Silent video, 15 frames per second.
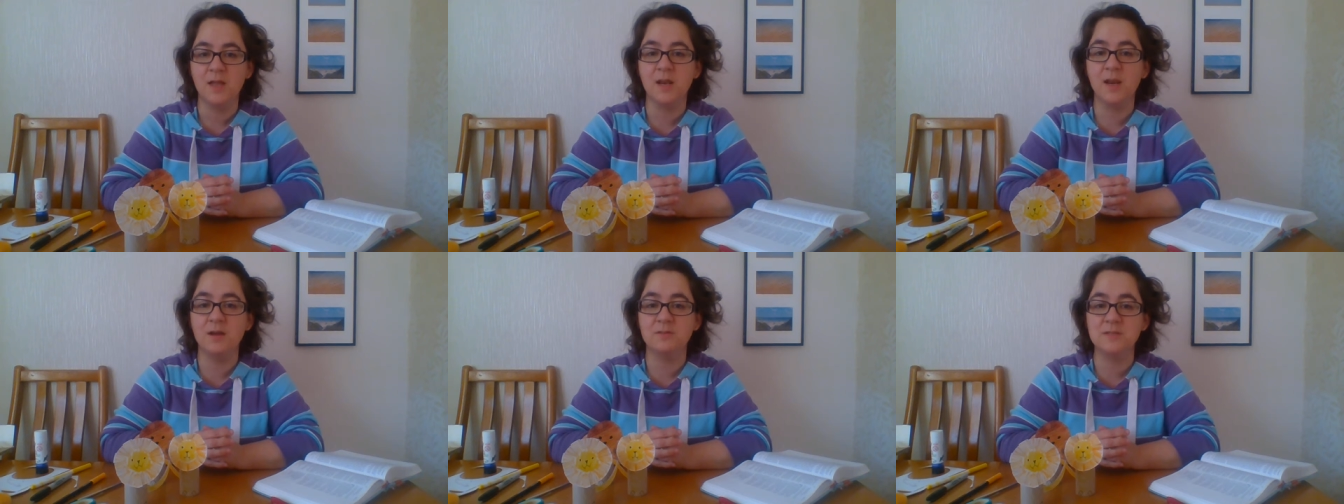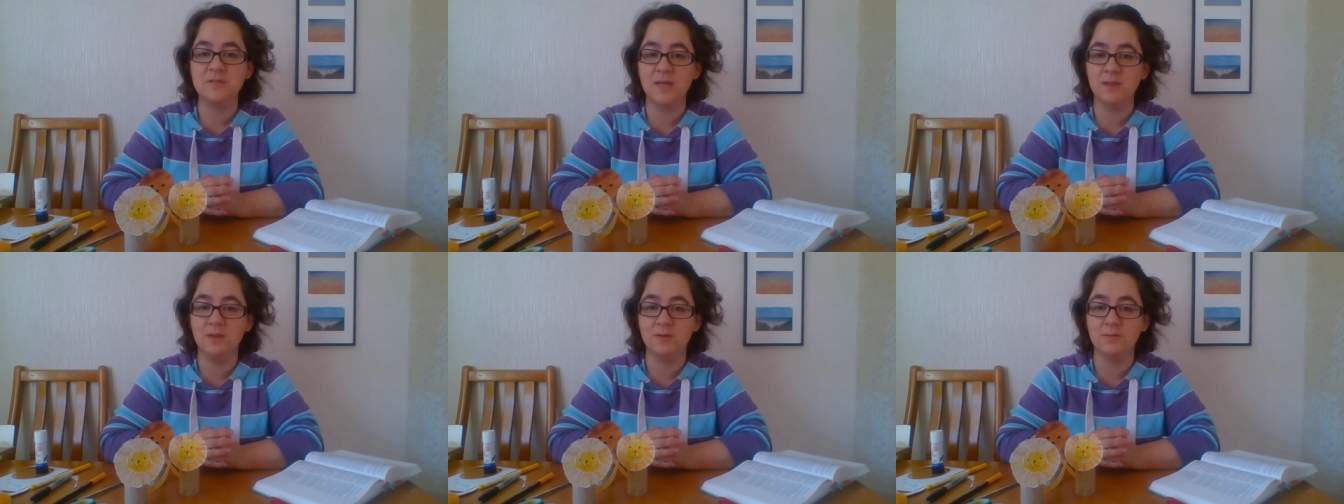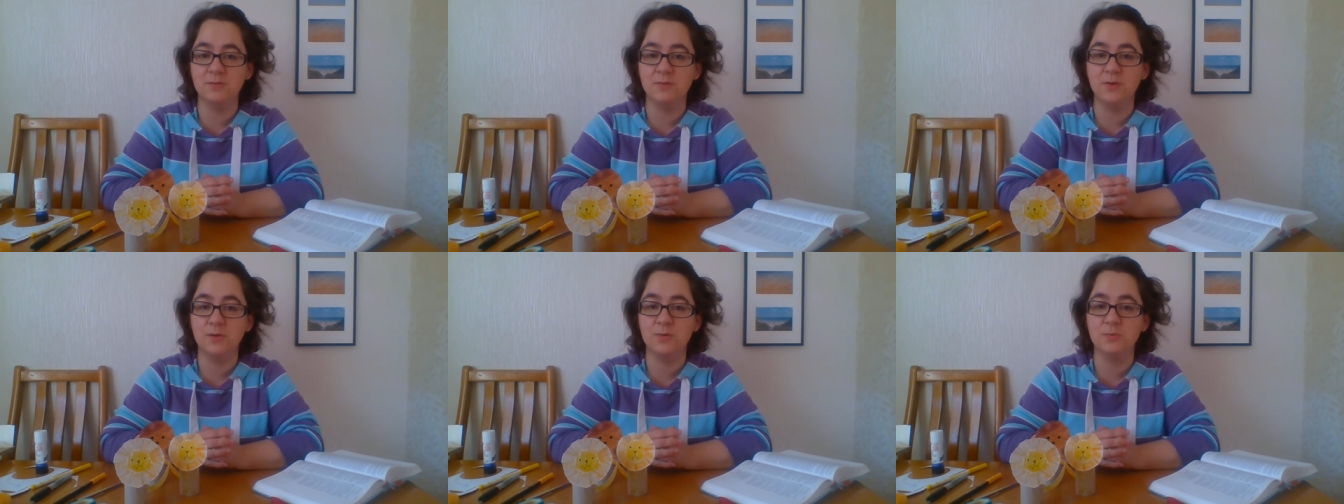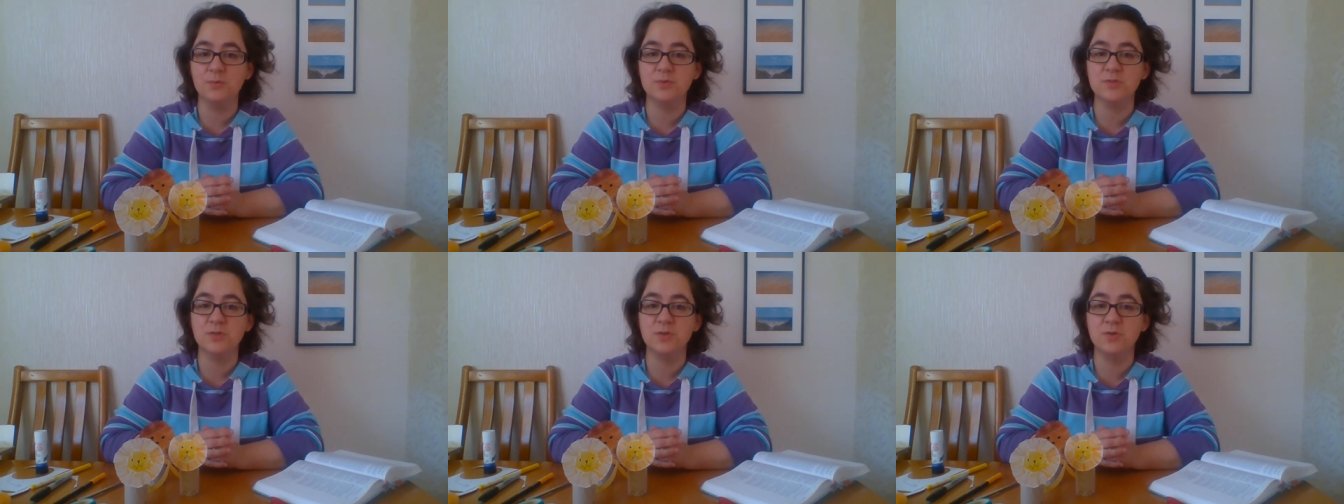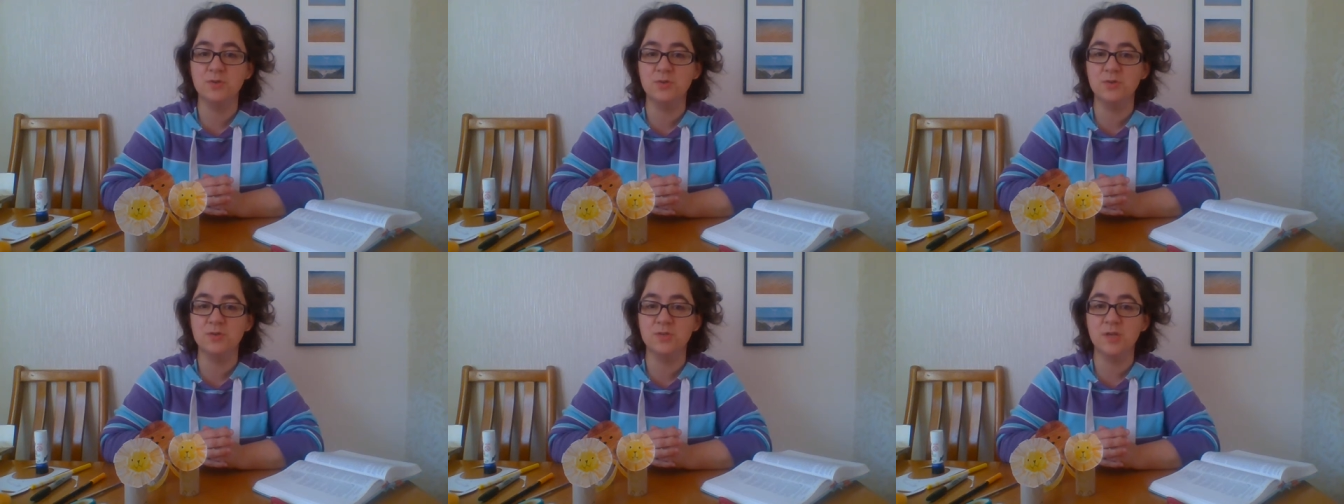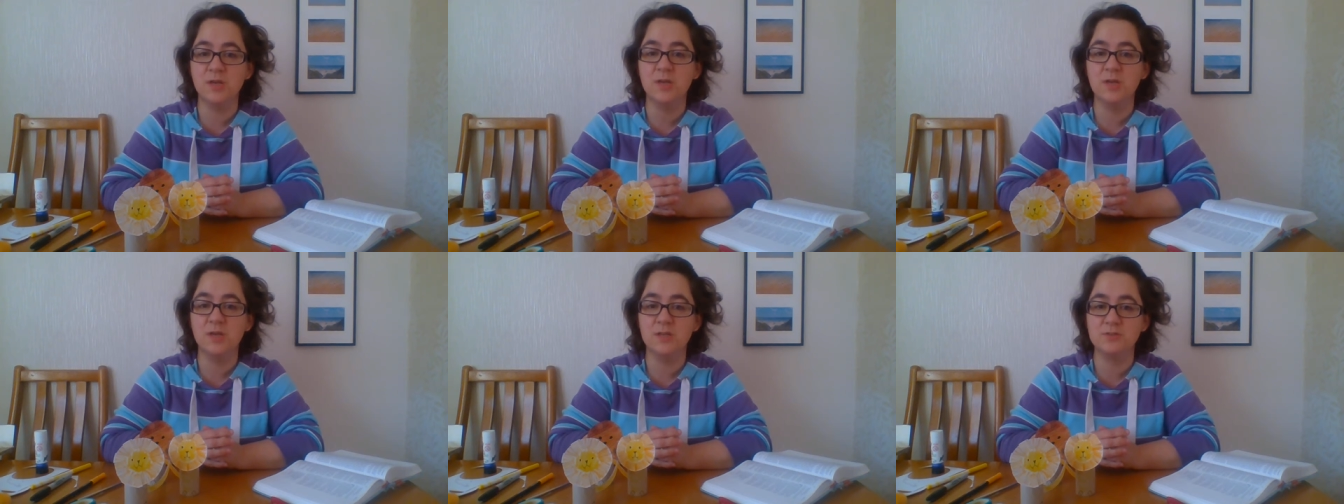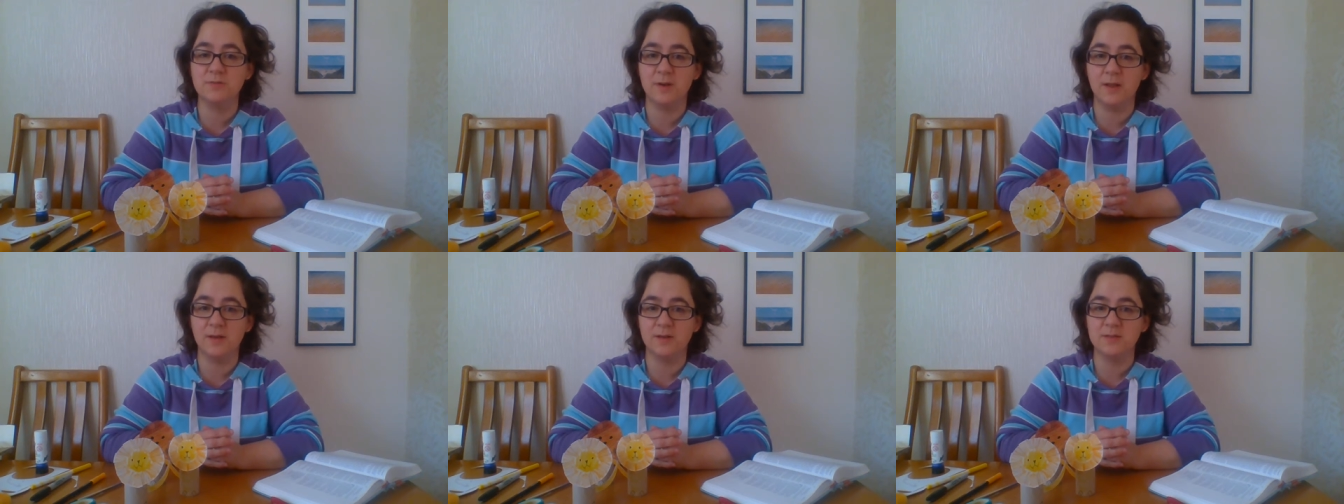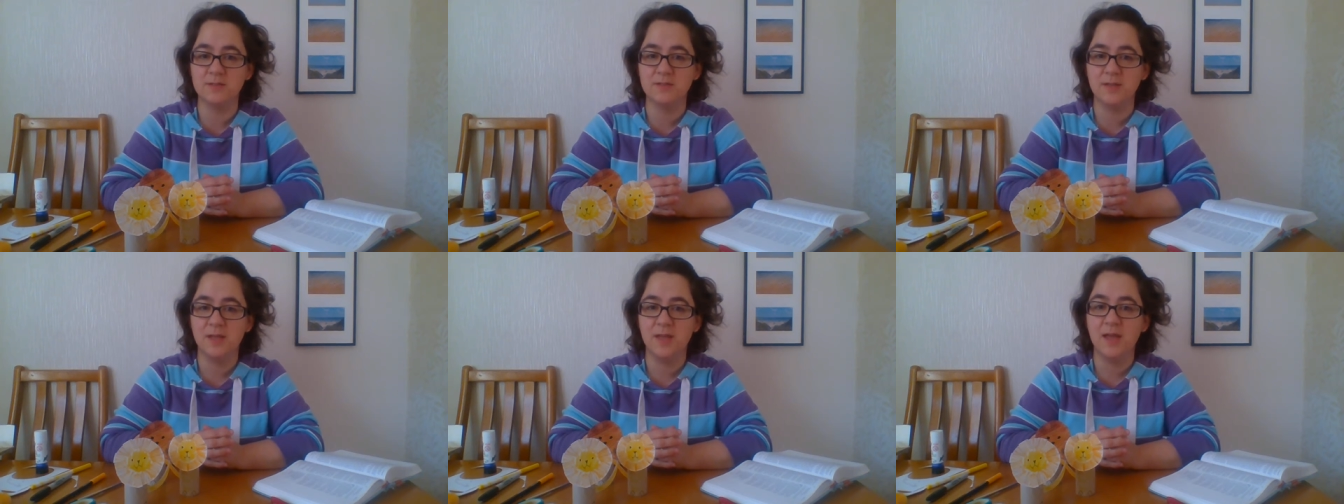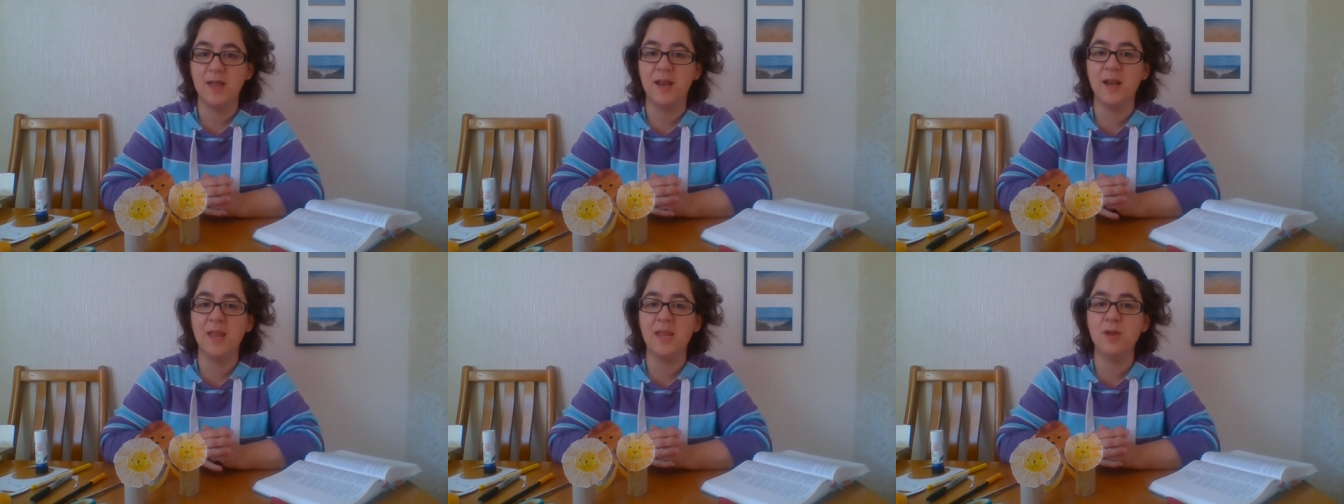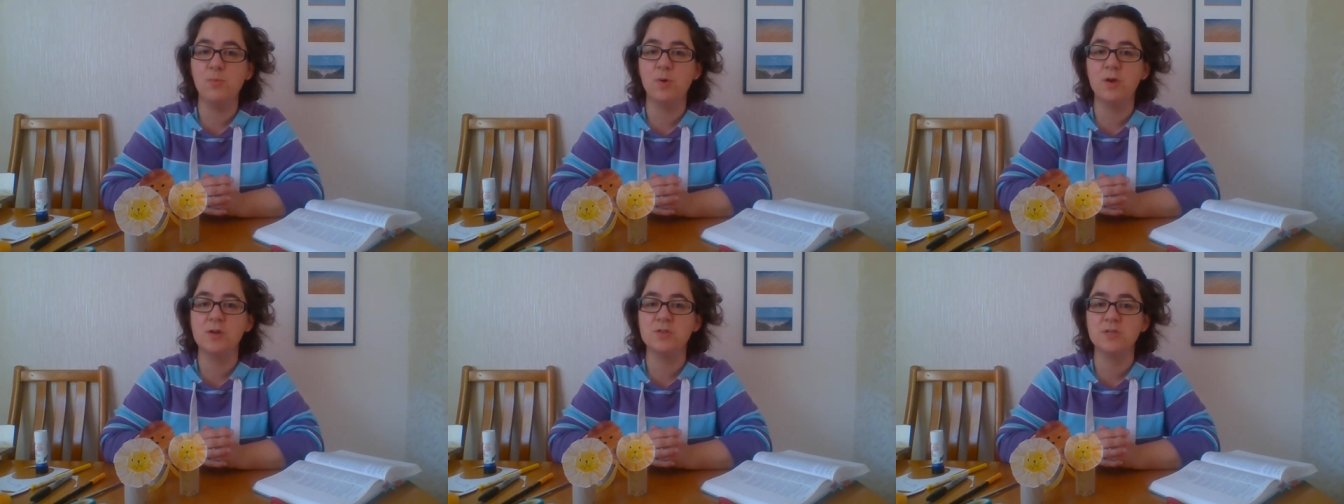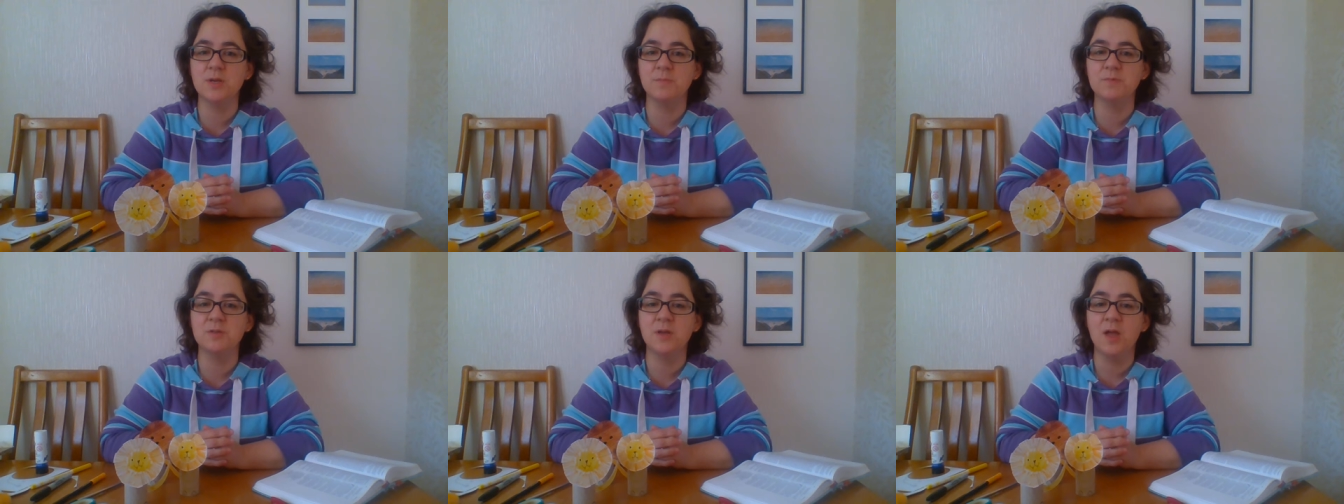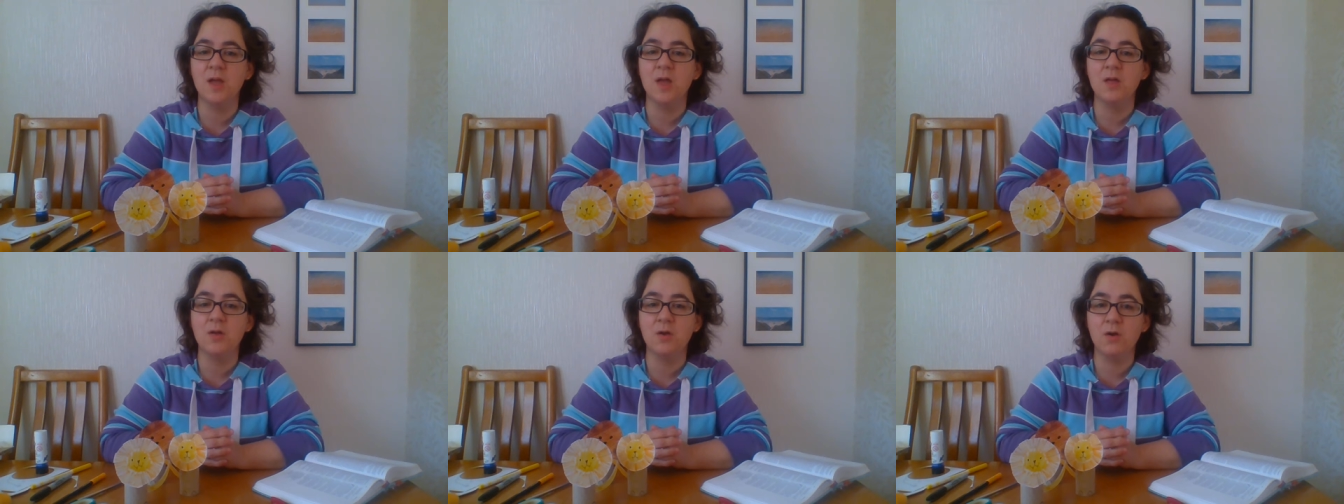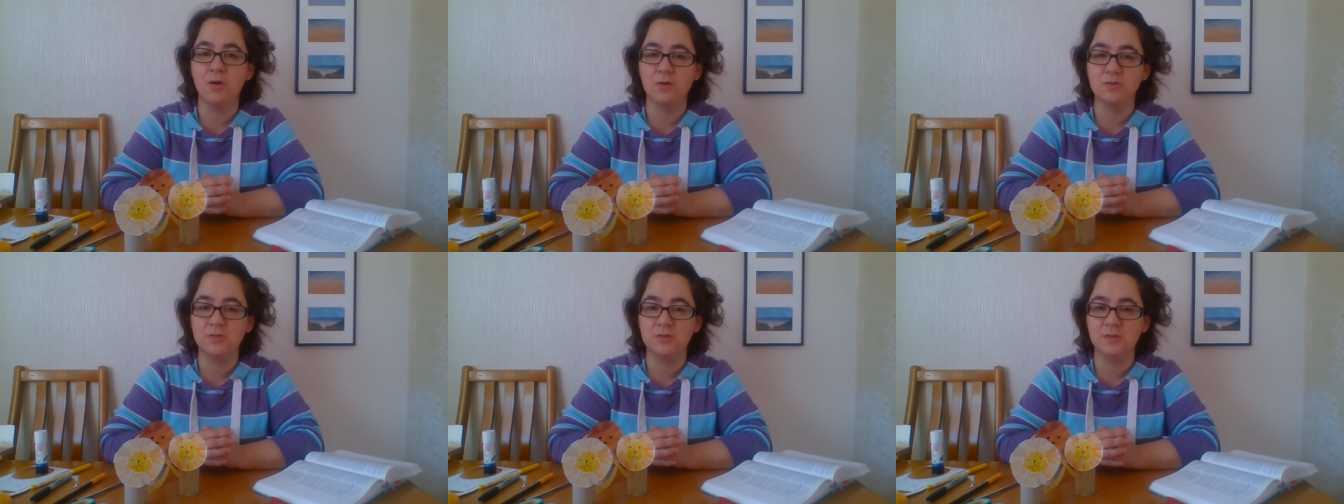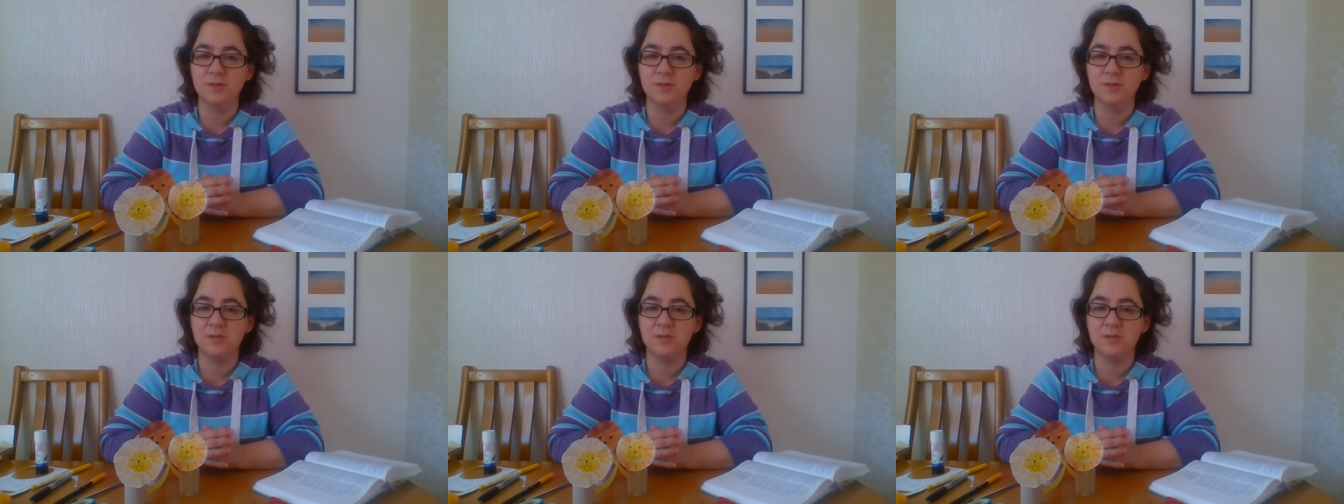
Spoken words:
Now Daniel was a good Israelite, and he worshipped God.